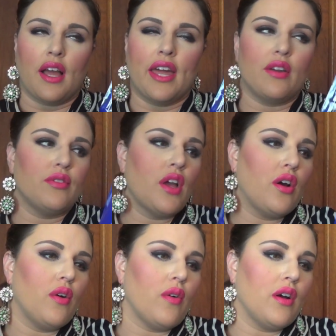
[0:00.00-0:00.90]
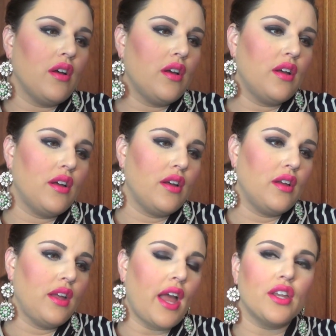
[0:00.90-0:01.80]
I don't know.
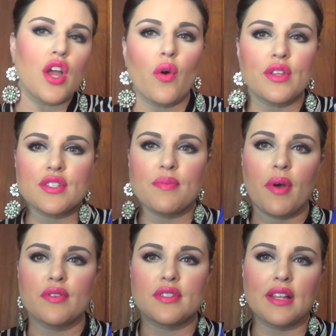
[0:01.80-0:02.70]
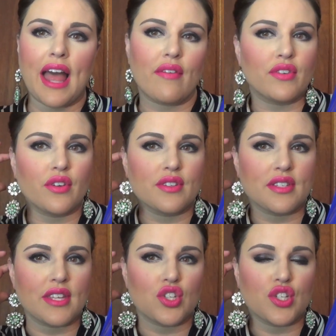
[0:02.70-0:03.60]
I know it's supposed to, lavender is
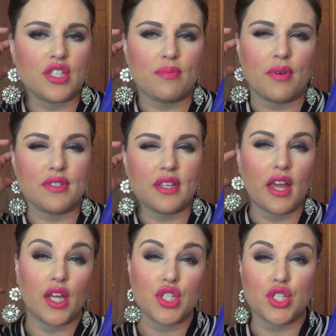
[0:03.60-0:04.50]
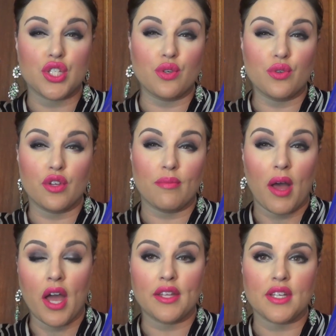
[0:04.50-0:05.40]
essentially supposed to like soothe your
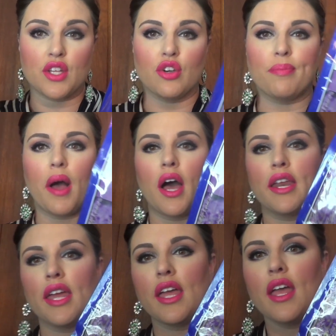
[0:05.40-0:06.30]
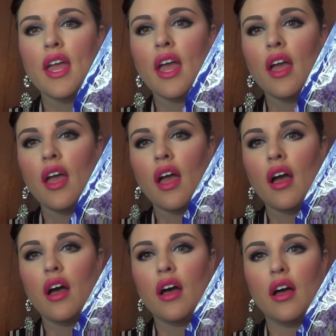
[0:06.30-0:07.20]
mind and your body.
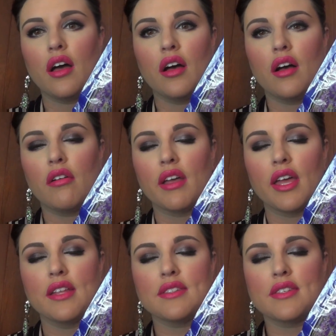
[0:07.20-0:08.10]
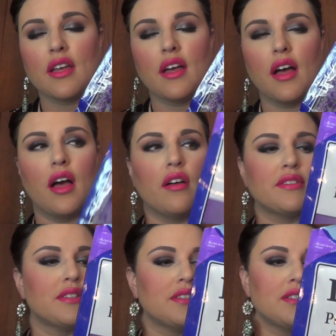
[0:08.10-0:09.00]
It's
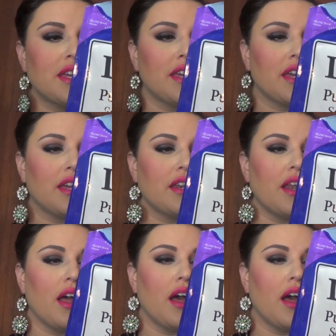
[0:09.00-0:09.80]
stinking